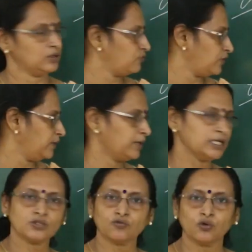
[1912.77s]
So, 5
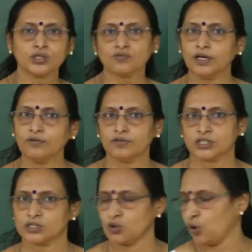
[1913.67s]
minus 4 is 1, which
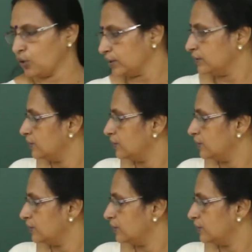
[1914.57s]
is odd.